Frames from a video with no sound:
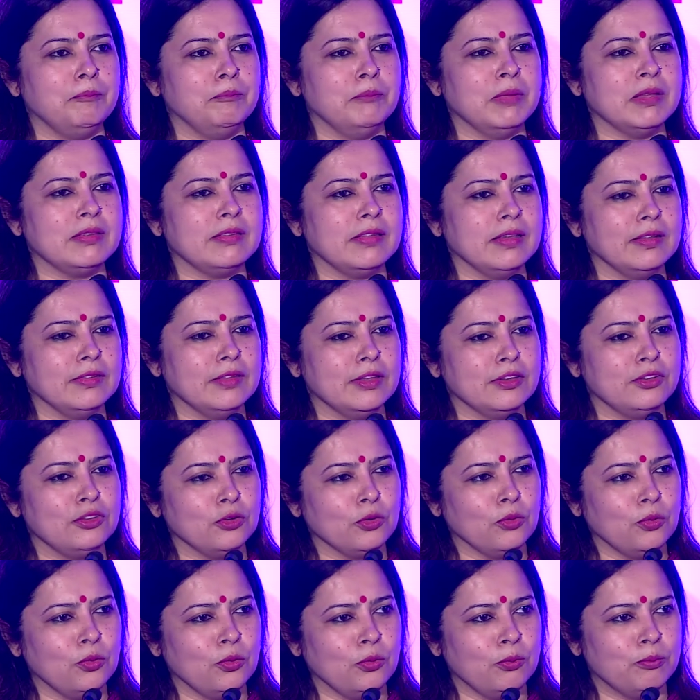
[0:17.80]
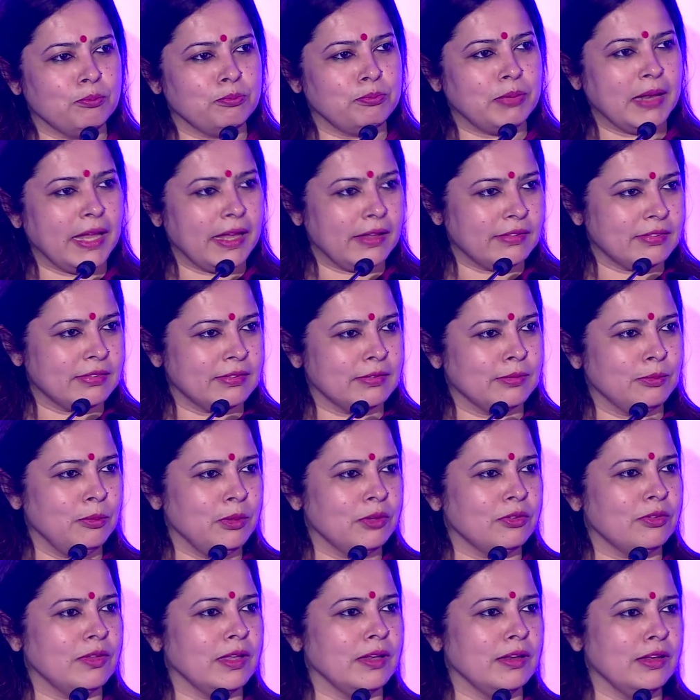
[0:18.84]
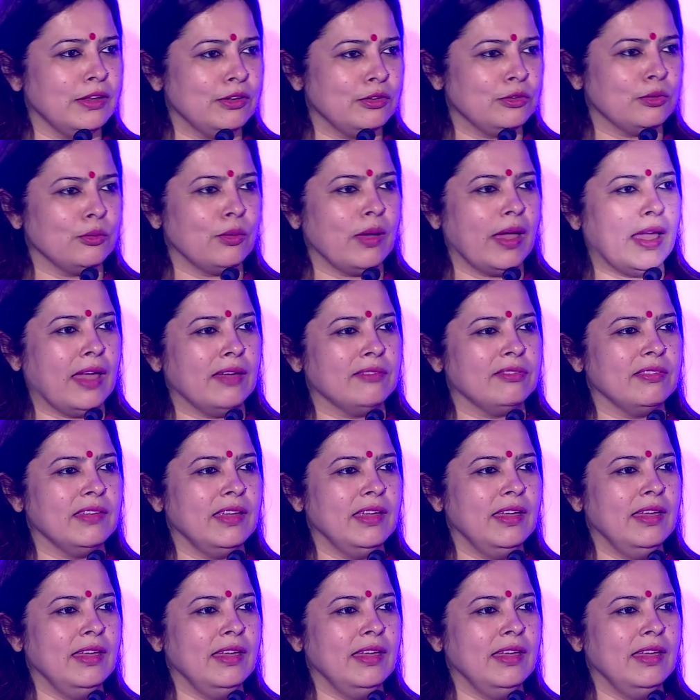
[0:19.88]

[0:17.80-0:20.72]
missing the due place which they need to have.